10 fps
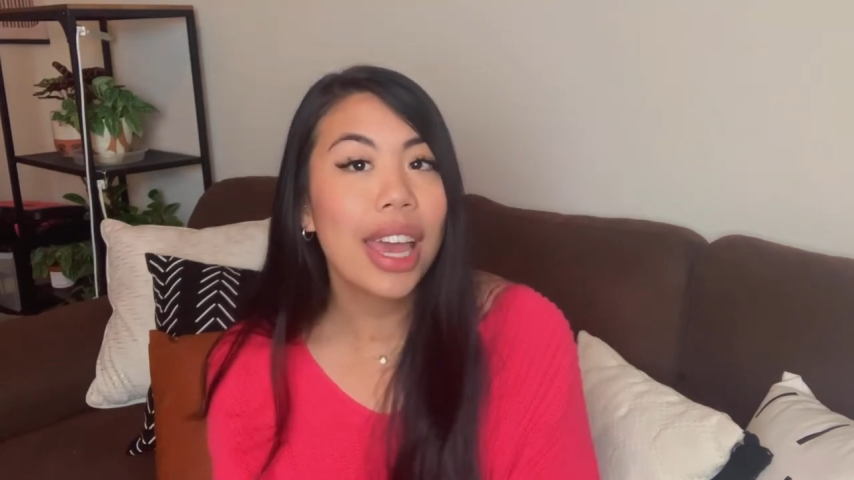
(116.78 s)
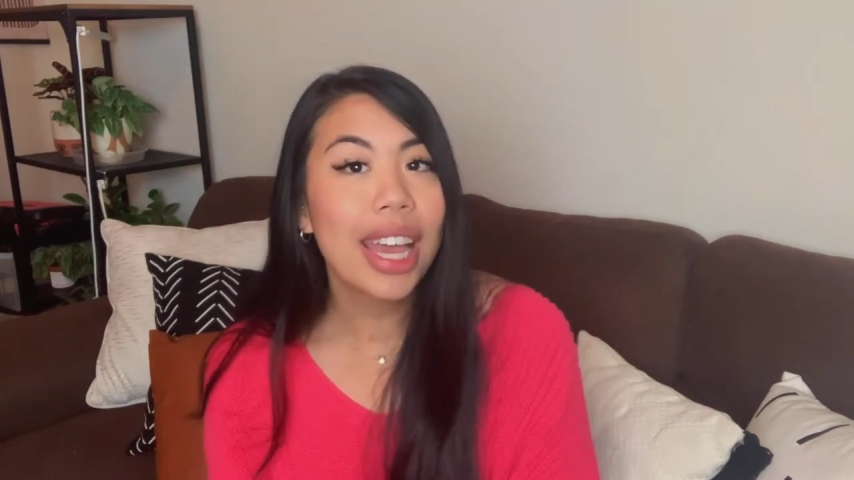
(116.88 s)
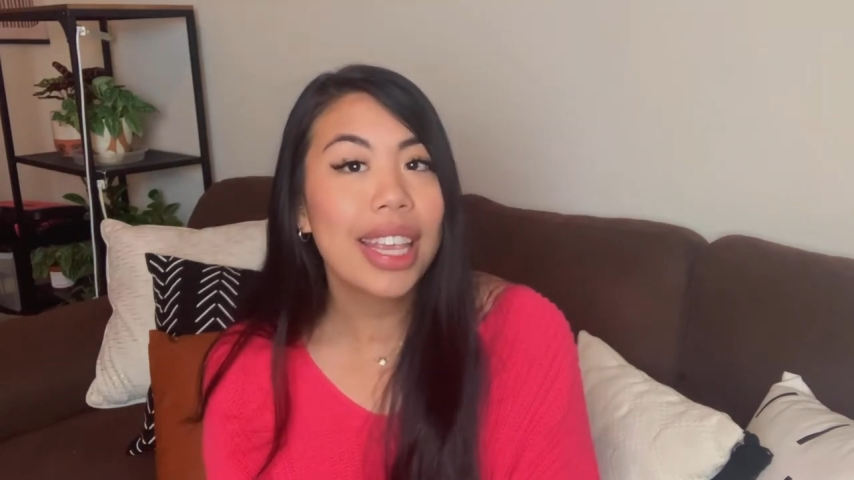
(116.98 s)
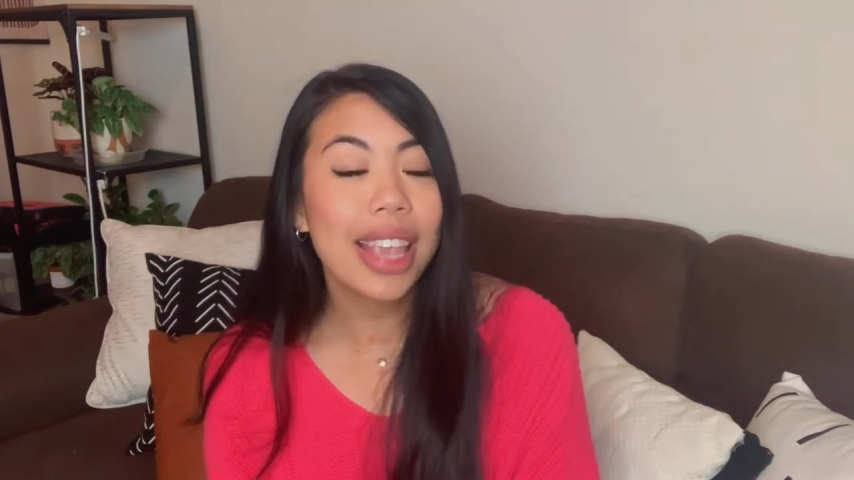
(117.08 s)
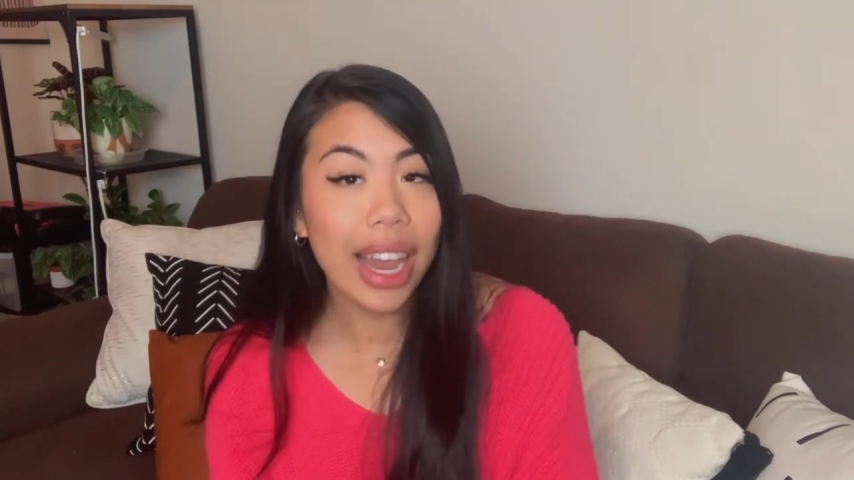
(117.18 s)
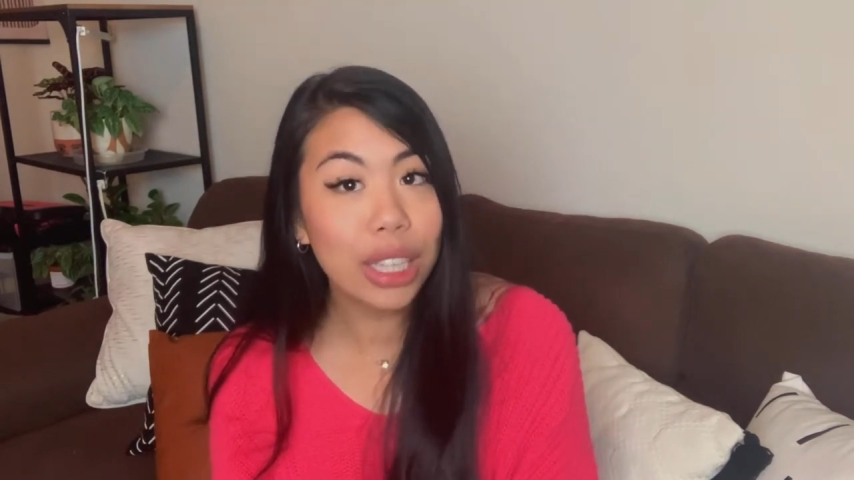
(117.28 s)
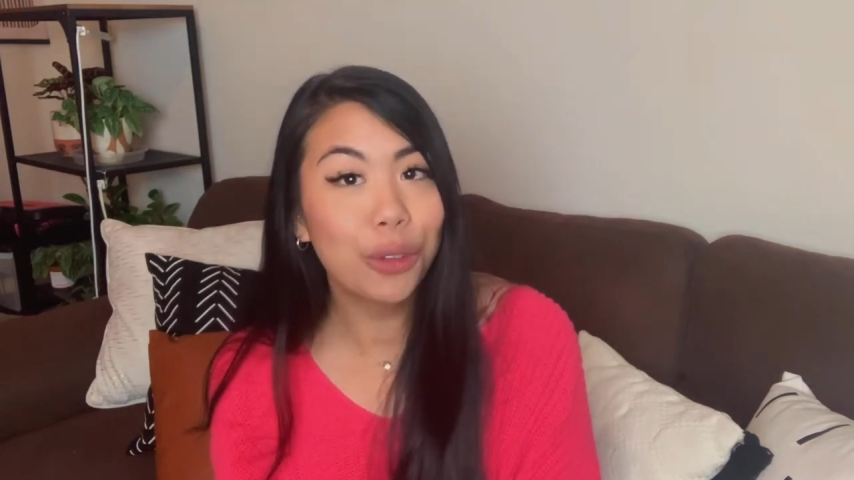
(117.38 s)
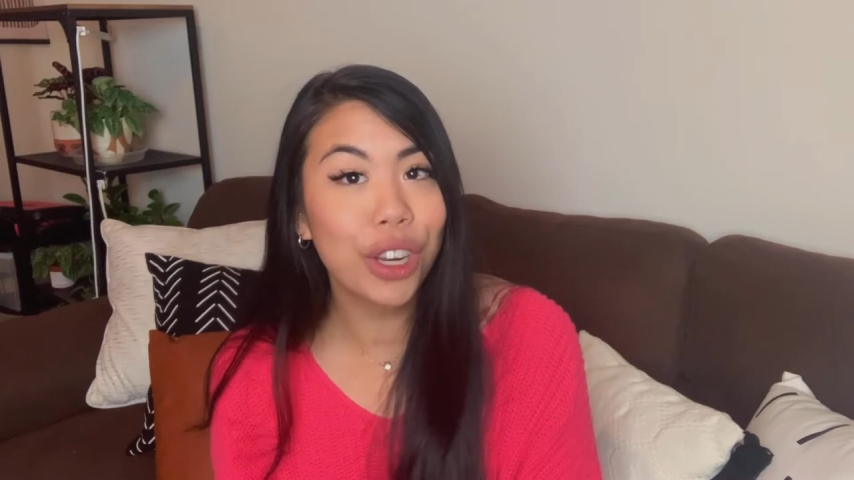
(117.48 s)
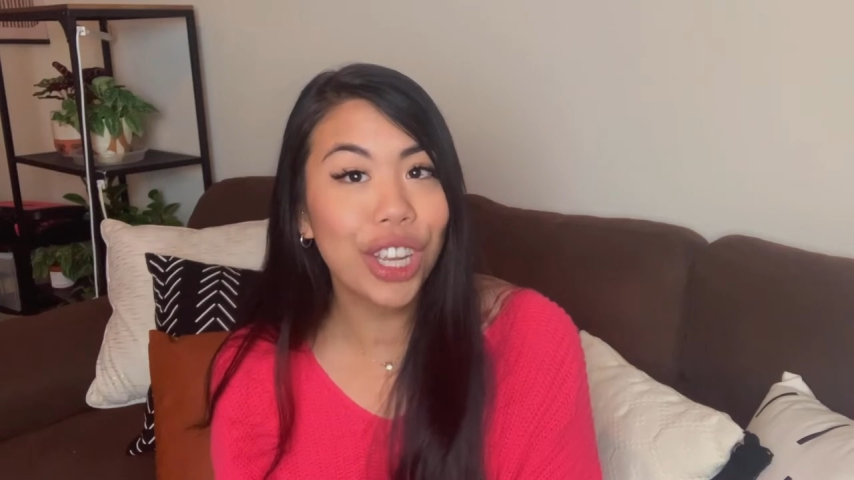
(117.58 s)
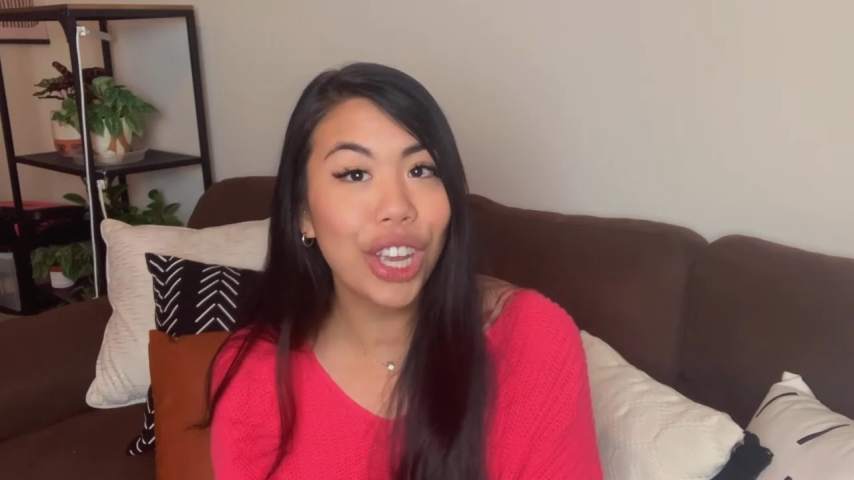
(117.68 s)

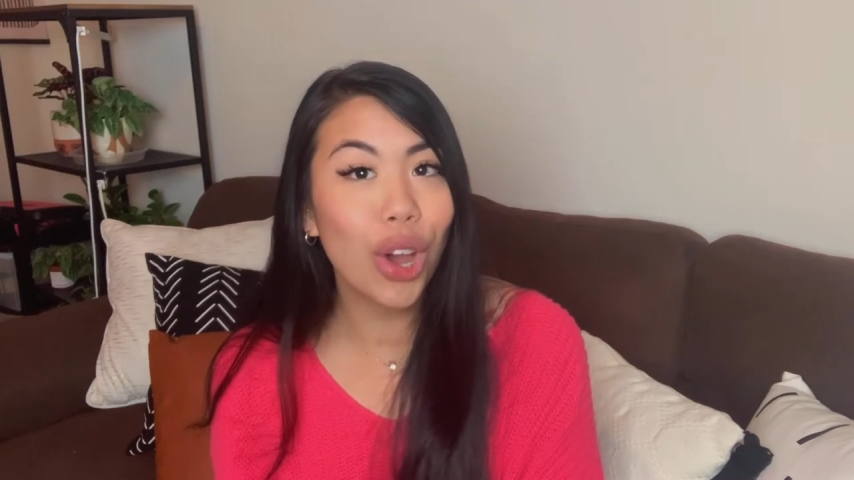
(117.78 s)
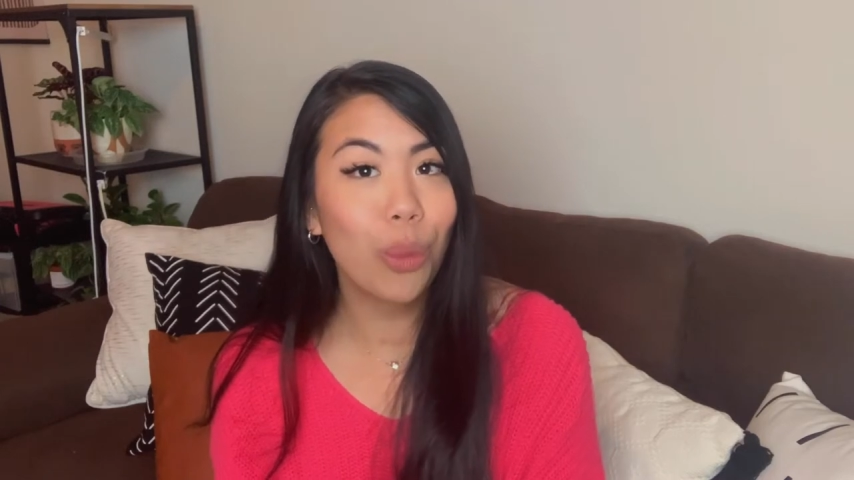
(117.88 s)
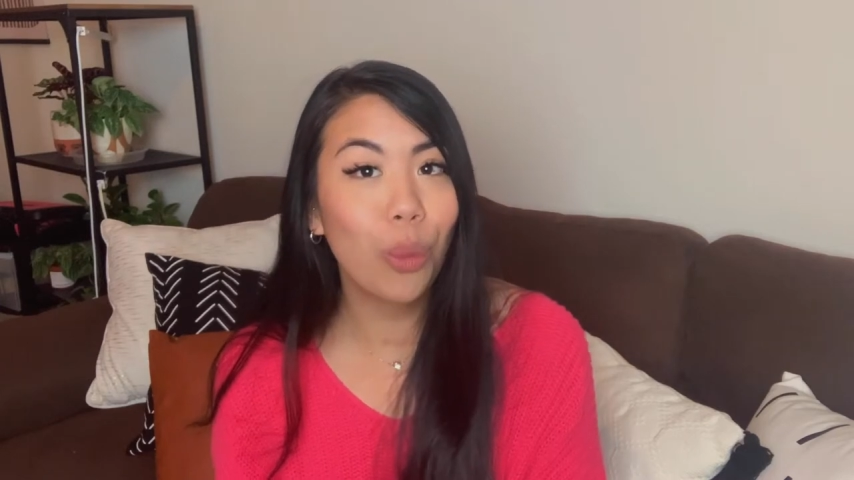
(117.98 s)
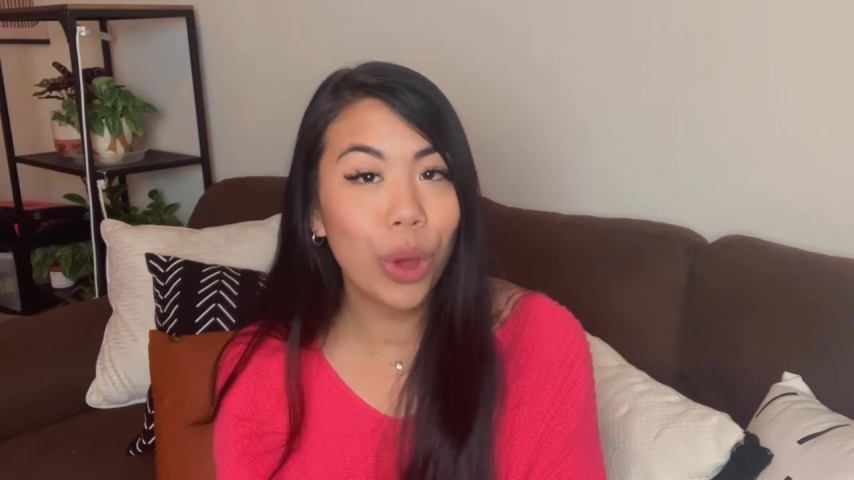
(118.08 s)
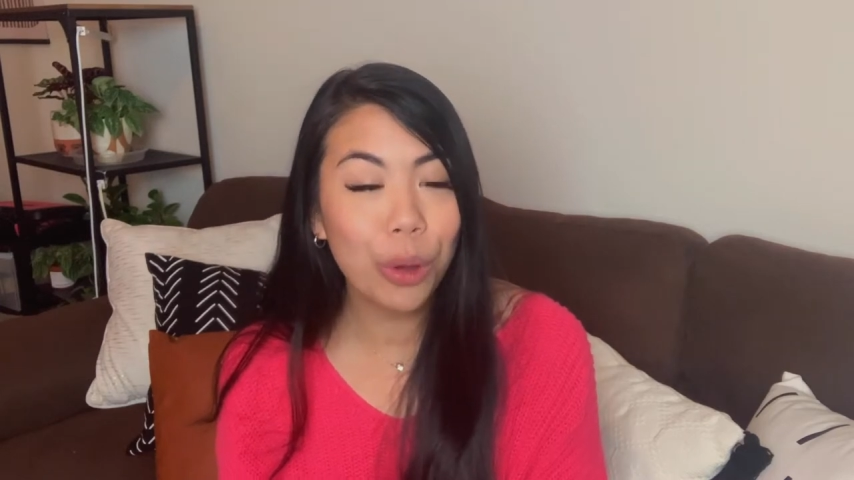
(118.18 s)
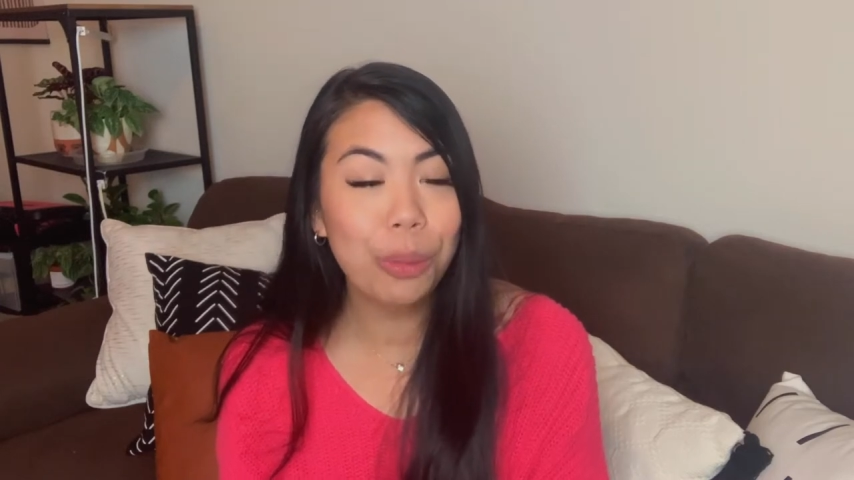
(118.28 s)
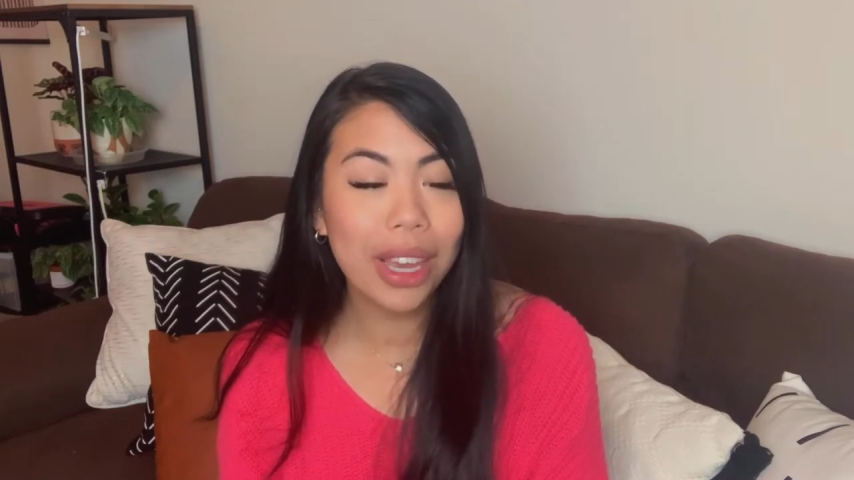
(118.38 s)
Next video will